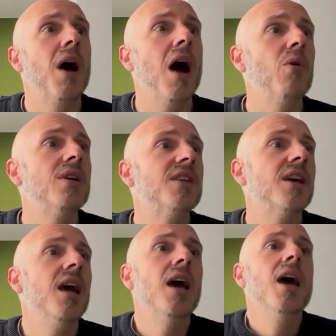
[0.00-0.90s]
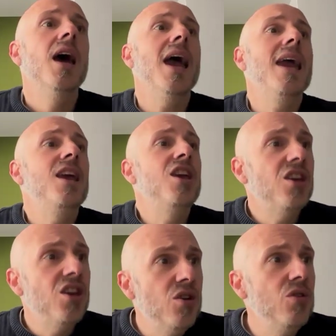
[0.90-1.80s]
But I want to say a
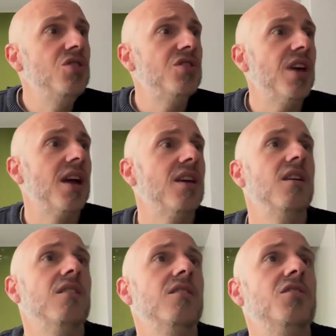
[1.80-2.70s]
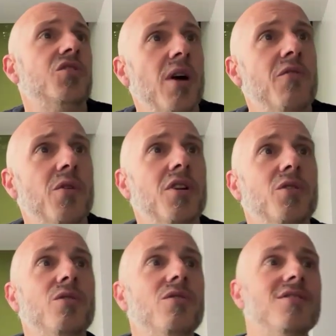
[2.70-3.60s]
huge thank you to everyone
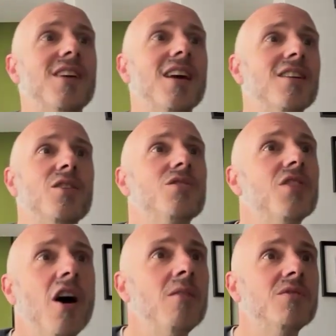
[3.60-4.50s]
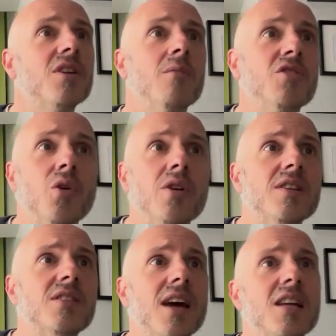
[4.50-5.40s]
who's taken your time to come and join
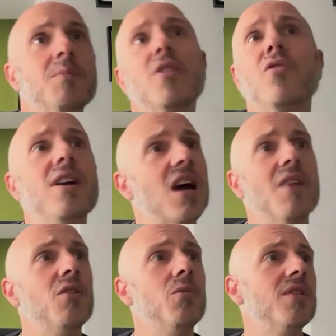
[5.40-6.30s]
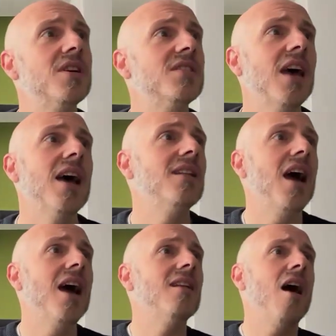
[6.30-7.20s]
us today. It's been great to have you with us, and
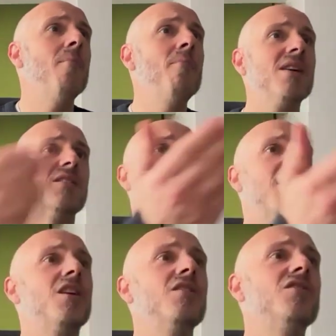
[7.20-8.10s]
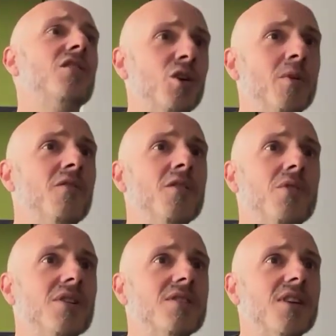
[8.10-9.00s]
and a massive thank you to Luba for the
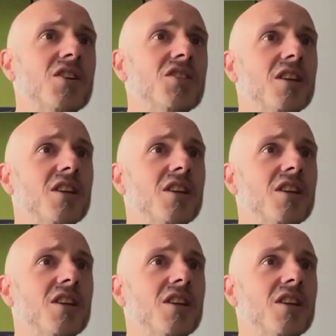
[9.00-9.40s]
presentation.